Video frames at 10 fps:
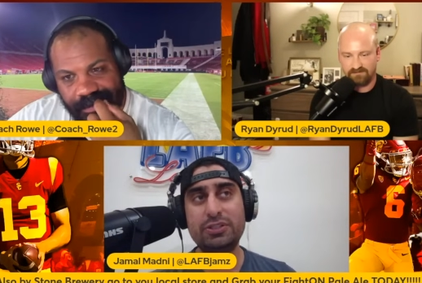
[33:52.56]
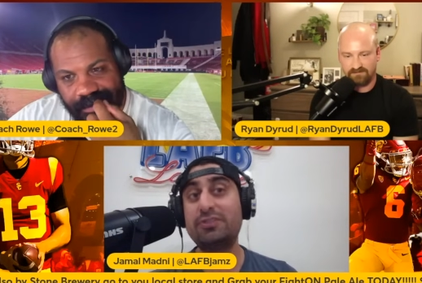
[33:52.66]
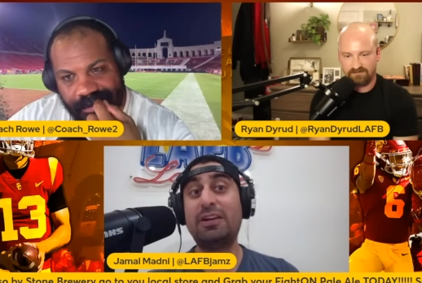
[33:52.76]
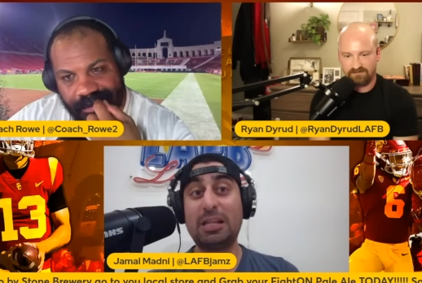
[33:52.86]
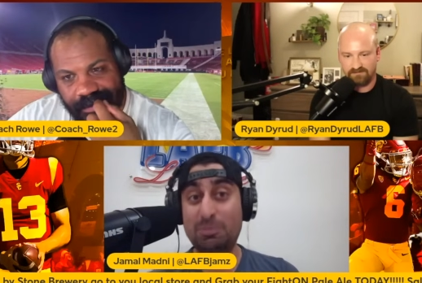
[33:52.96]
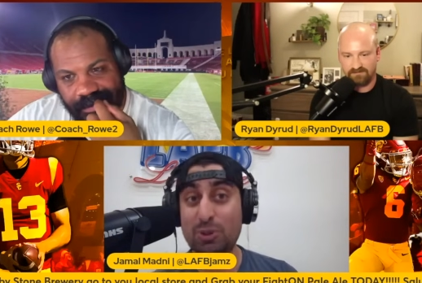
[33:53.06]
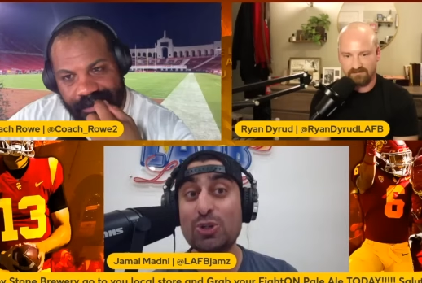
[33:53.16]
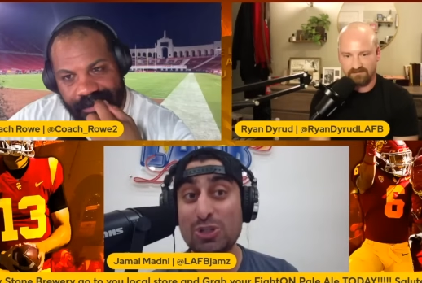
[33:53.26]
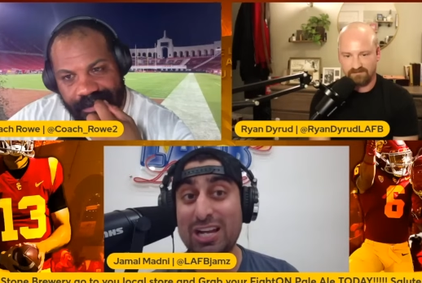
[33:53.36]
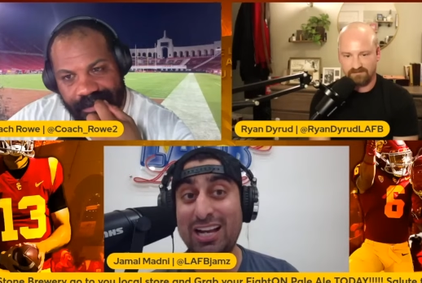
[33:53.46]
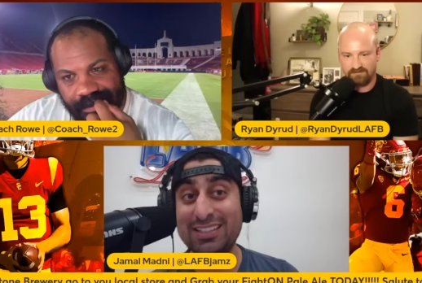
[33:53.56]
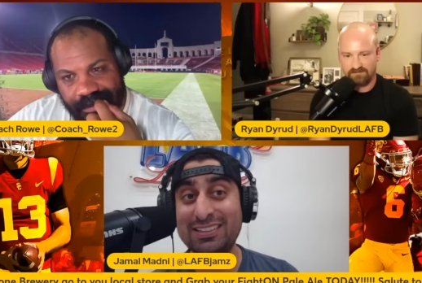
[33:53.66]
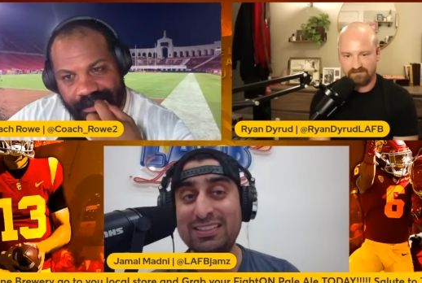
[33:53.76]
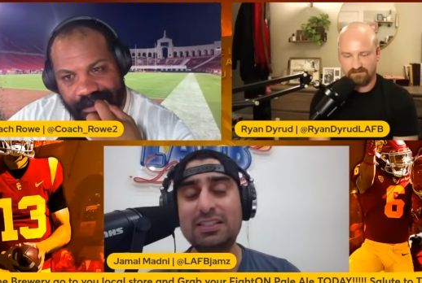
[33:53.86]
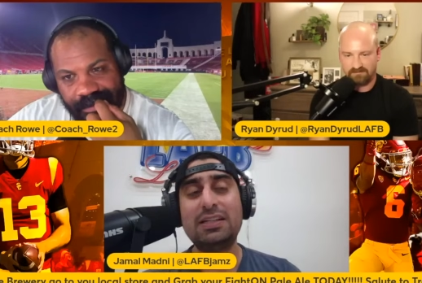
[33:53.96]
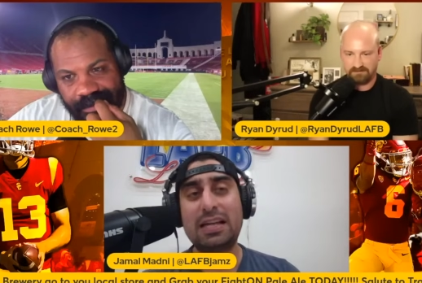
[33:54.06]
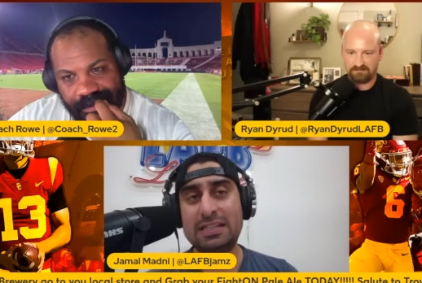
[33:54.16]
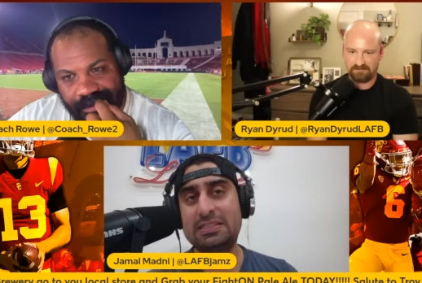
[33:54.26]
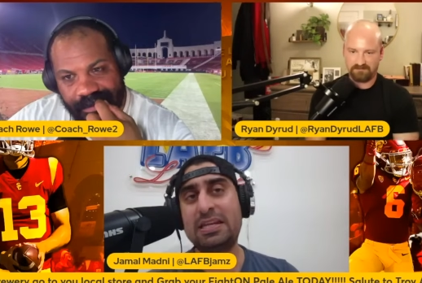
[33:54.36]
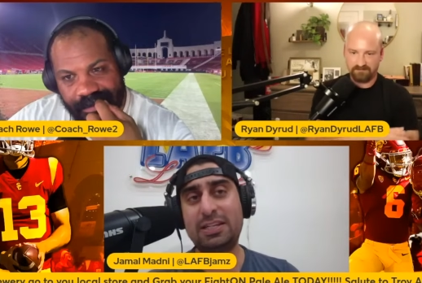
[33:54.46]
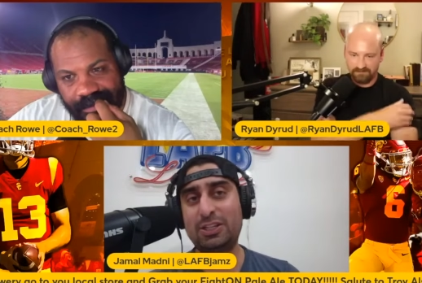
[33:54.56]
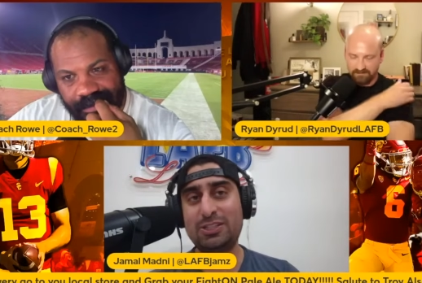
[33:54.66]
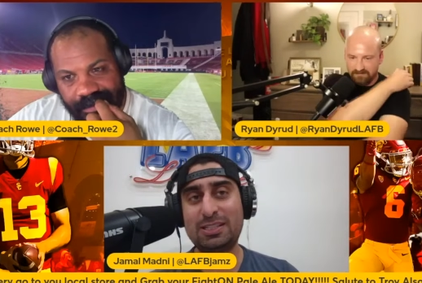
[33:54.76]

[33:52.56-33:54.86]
Speaker 1: develop your son, and take you to